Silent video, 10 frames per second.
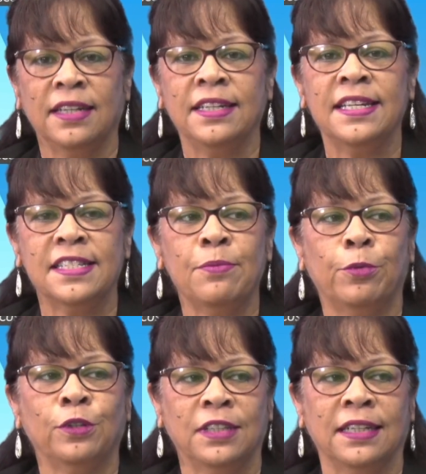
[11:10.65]
this
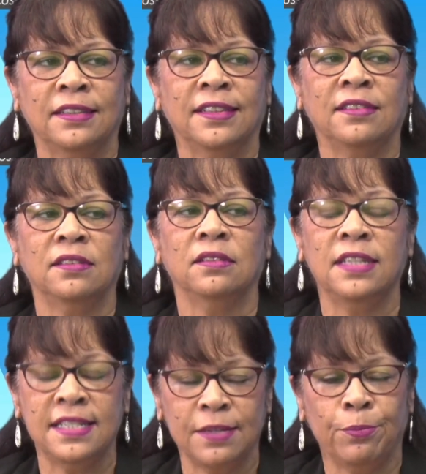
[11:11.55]
important
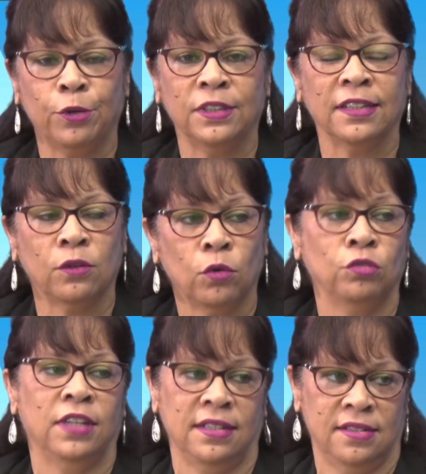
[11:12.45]

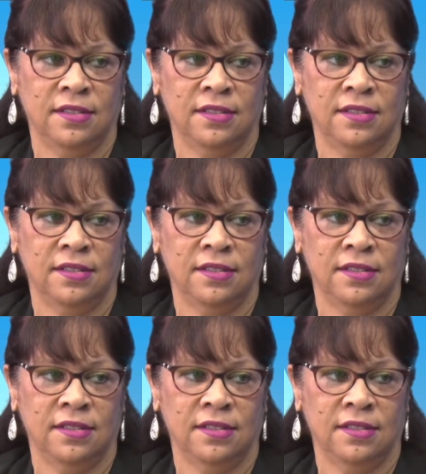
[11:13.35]
contacts.